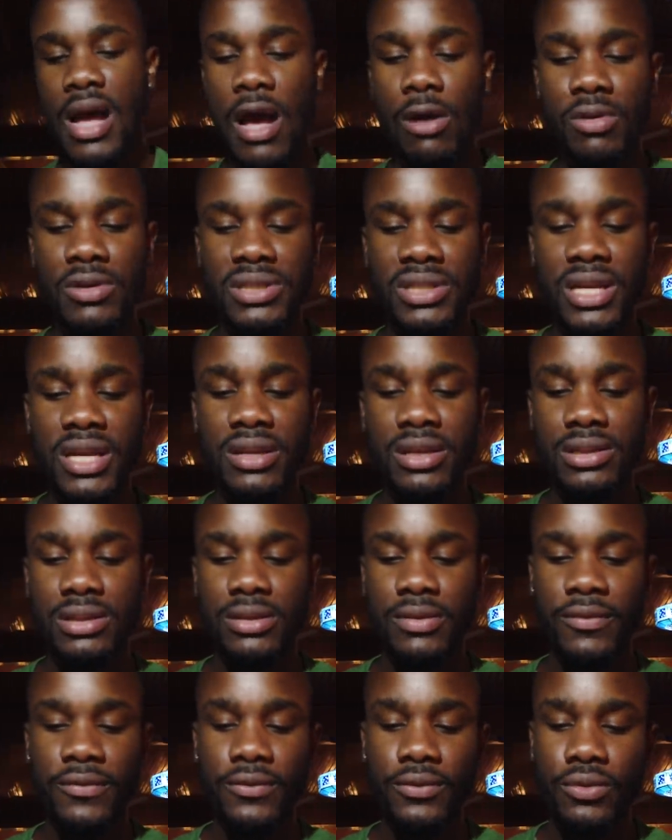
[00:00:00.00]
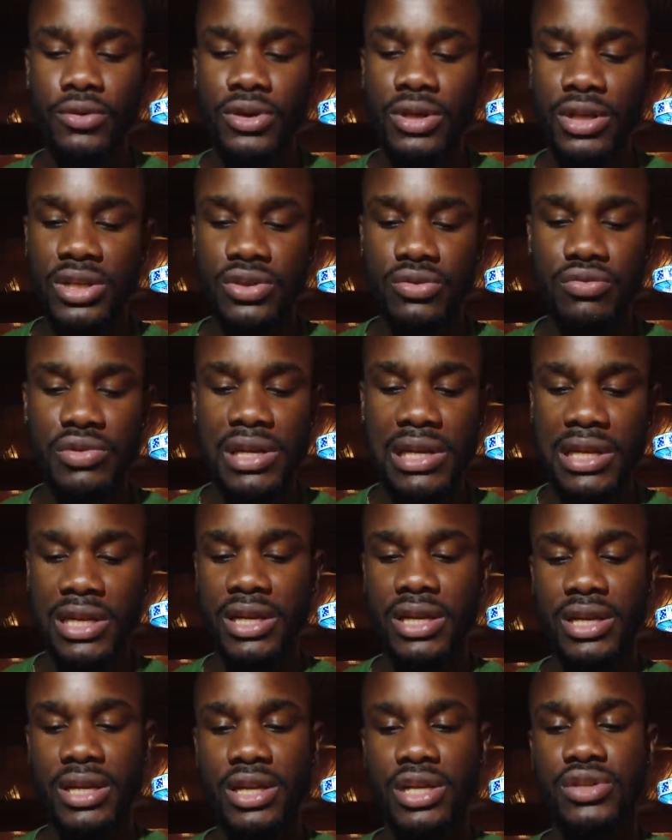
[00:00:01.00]
I would say this, the food is
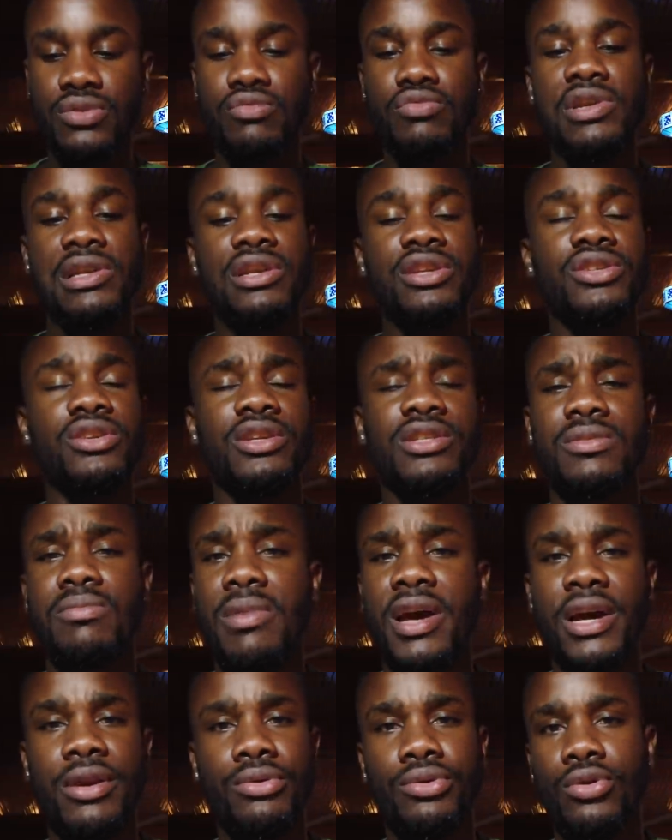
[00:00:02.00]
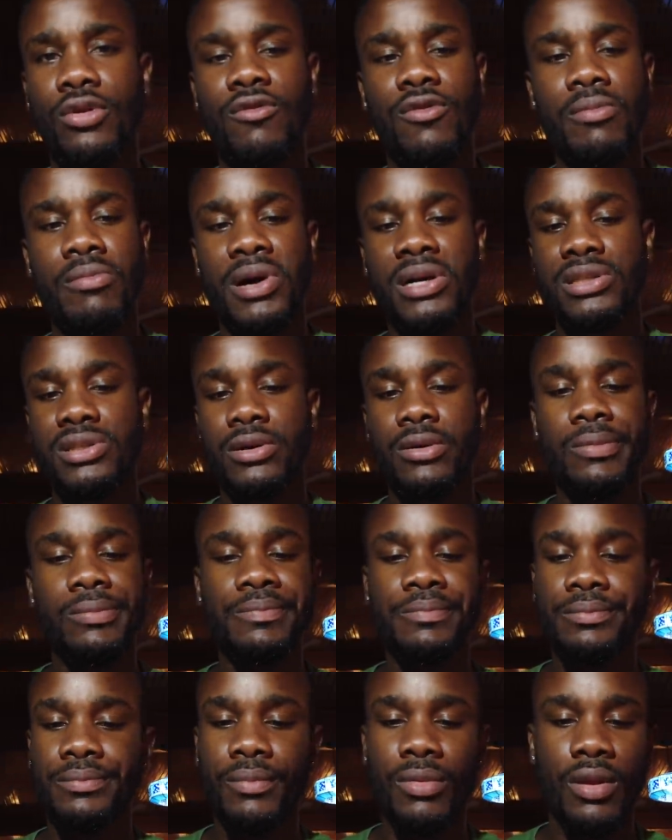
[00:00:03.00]
really, it's really just mind over matter.
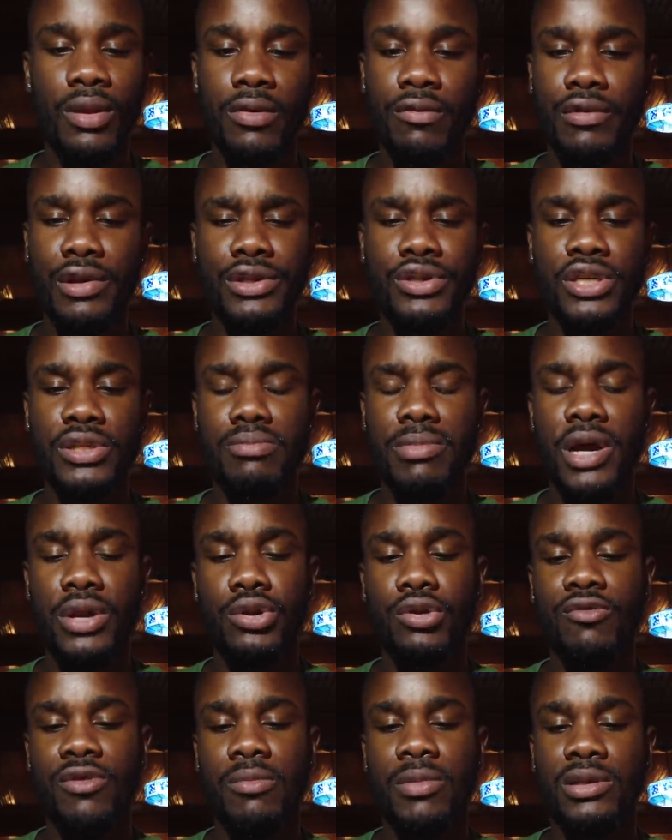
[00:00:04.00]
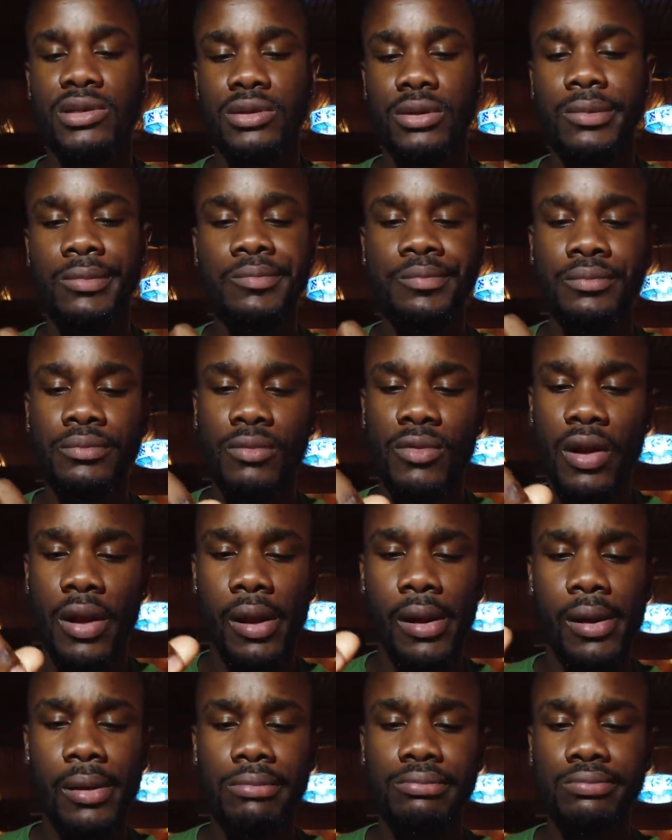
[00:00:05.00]
Really just mind over matter.
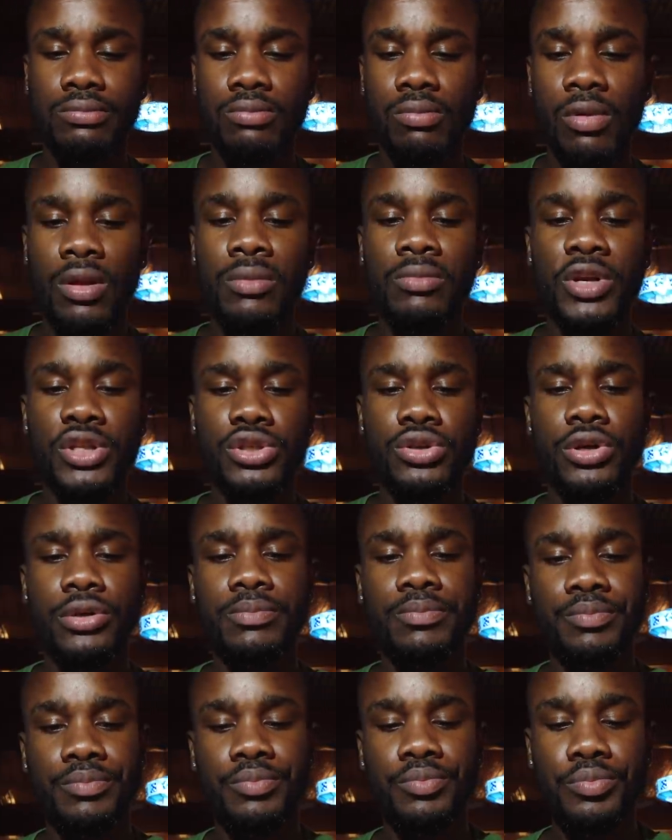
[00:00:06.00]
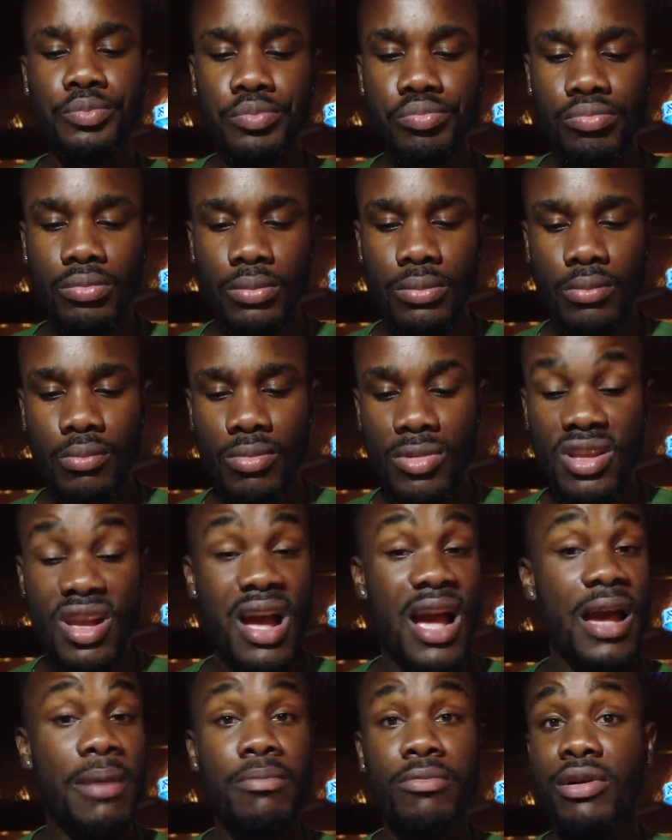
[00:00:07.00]
Um, it's good.
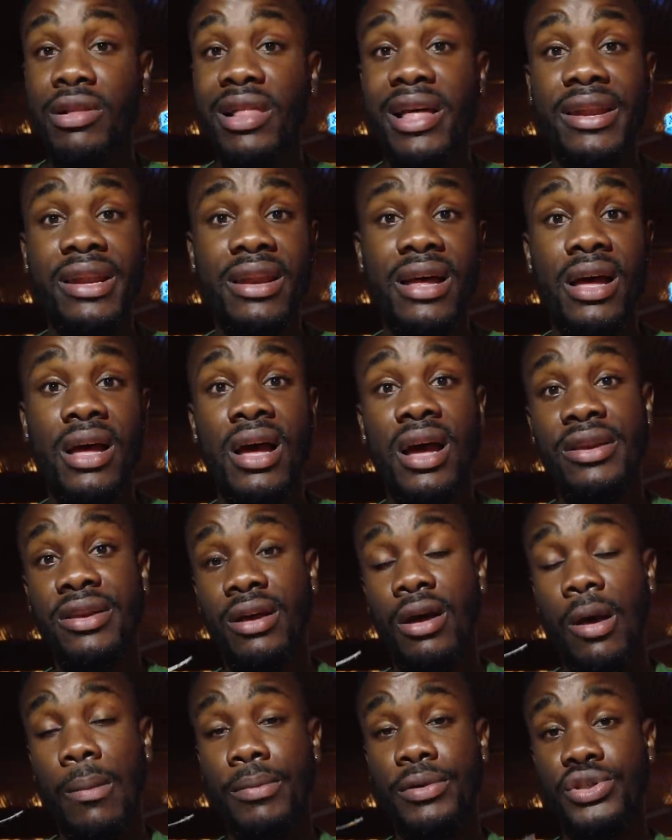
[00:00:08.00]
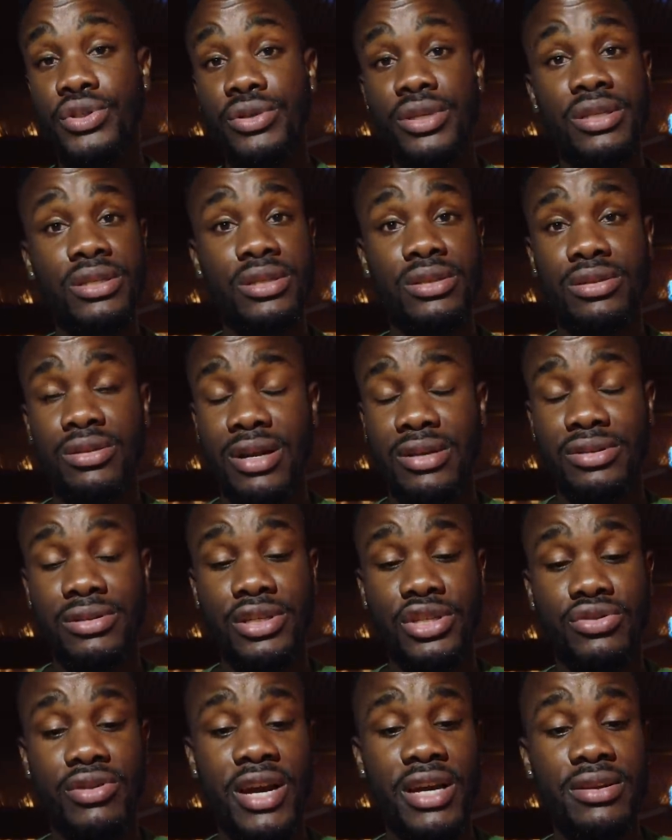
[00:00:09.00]
I'm glad that I had the opportunity to
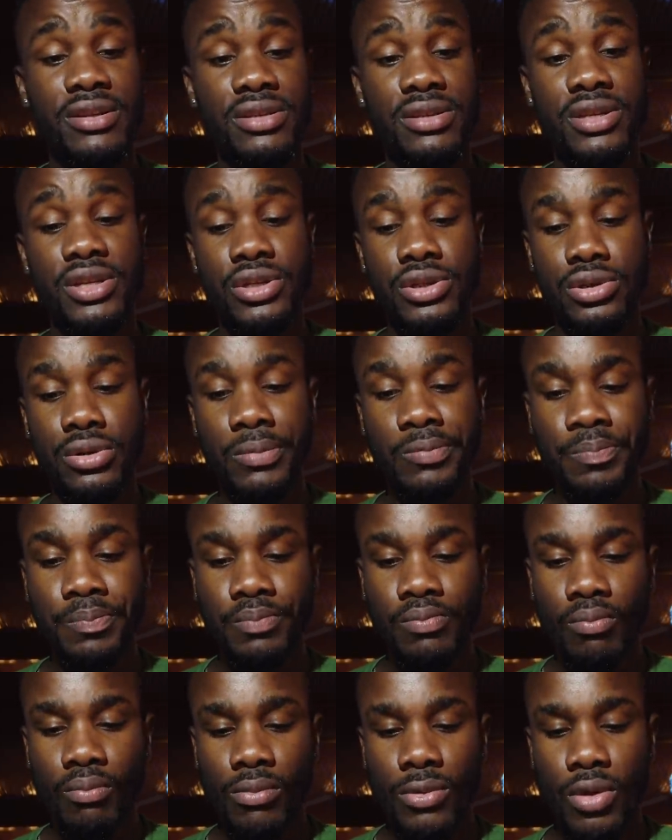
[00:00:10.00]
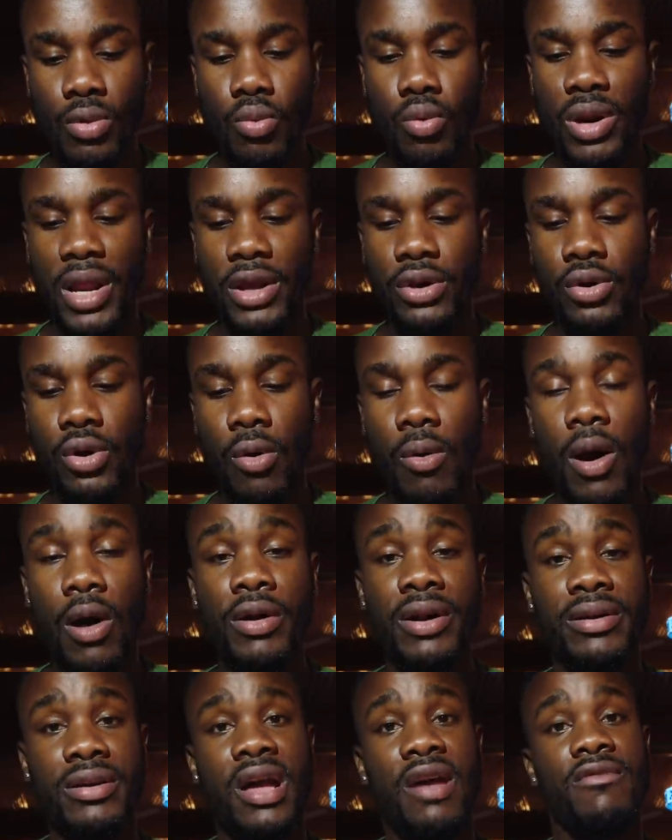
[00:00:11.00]
actually try this dish. Will I
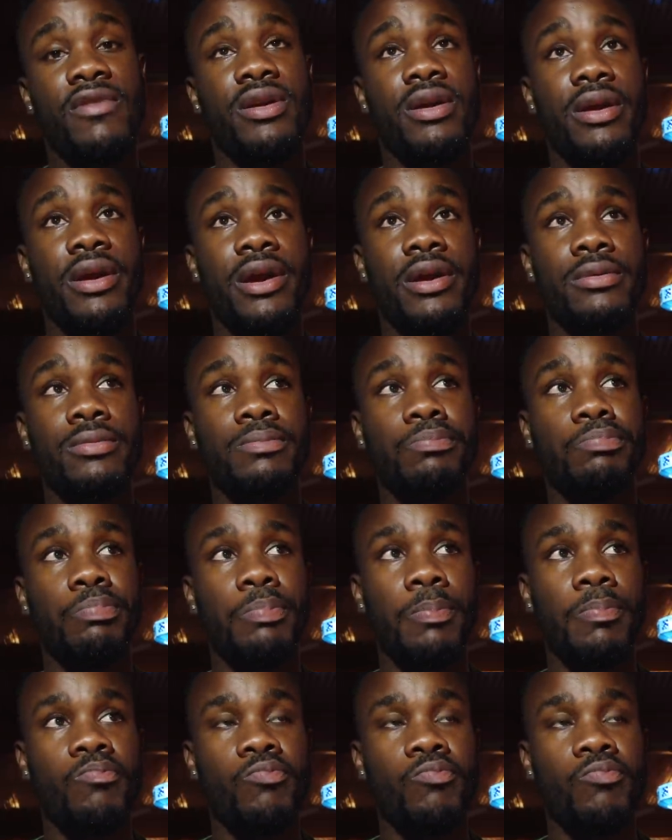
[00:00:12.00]
go out and have it again?